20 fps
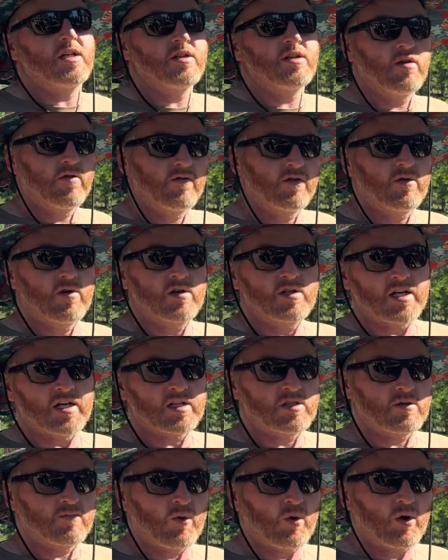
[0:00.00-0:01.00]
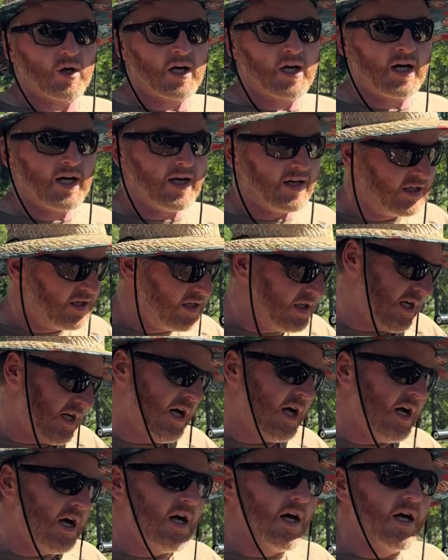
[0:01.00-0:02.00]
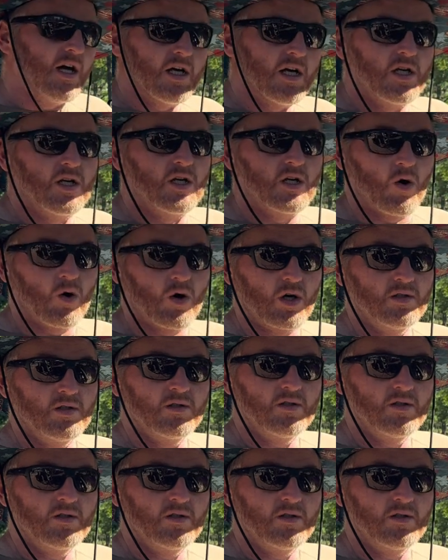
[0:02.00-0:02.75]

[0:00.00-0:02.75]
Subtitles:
you over to our tech support guy. Gordon